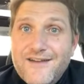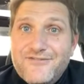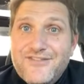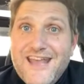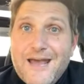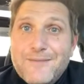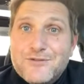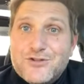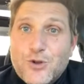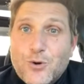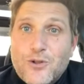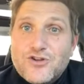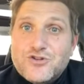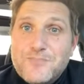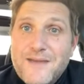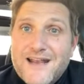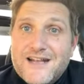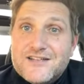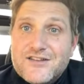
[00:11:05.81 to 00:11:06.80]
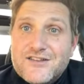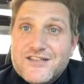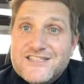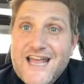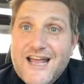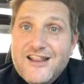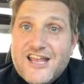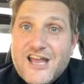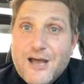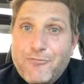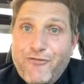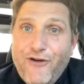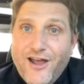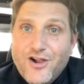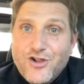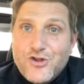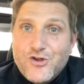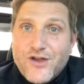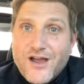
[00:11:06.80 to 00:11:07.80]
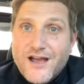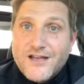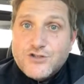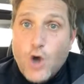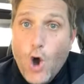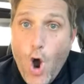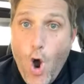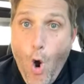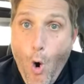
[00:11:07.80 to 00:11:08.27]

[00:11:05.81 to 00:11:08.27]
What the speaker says: if the Edmonton Oilers make it to the Stanley Cup final, you guys.